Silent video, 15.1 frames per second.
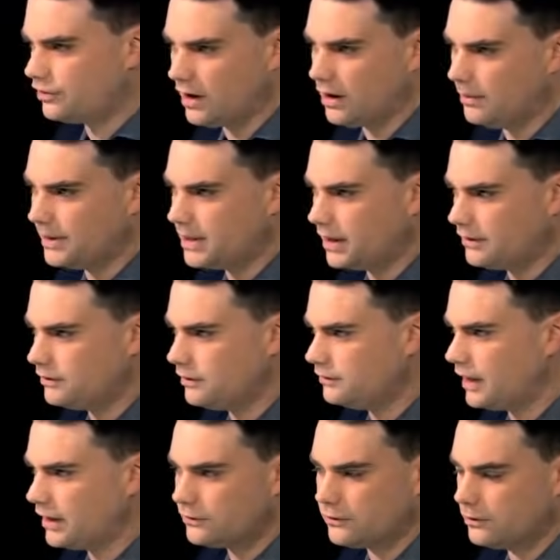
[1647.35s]
jail because
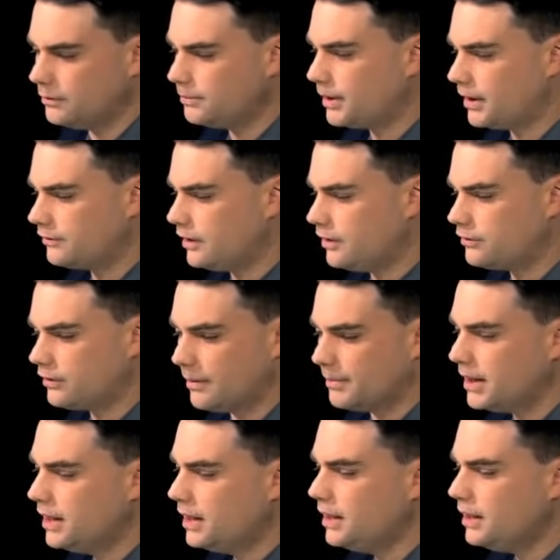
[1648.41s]
he's nice to President Trump.